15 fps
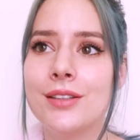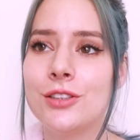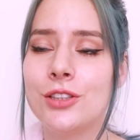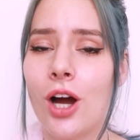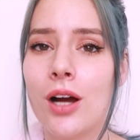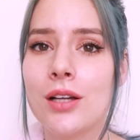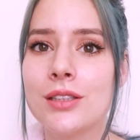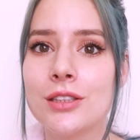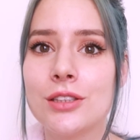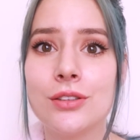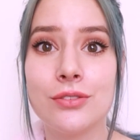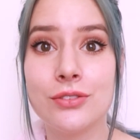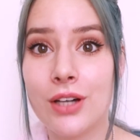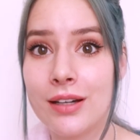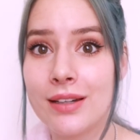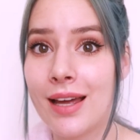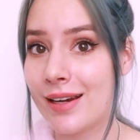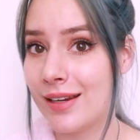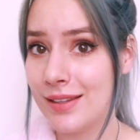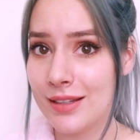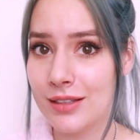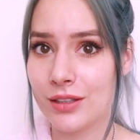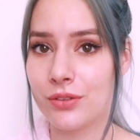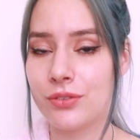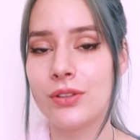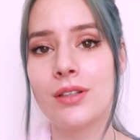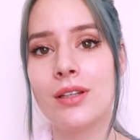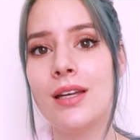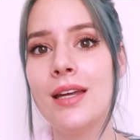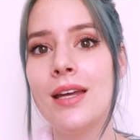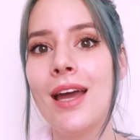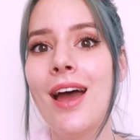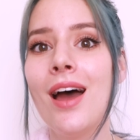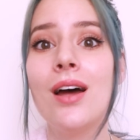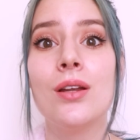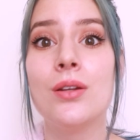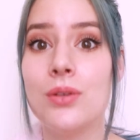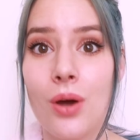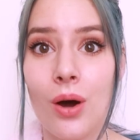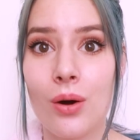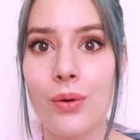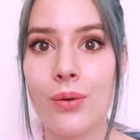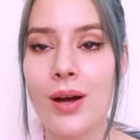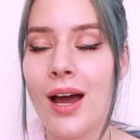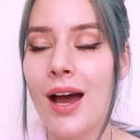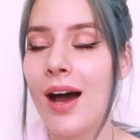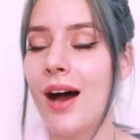doctor to have done anything differently? No.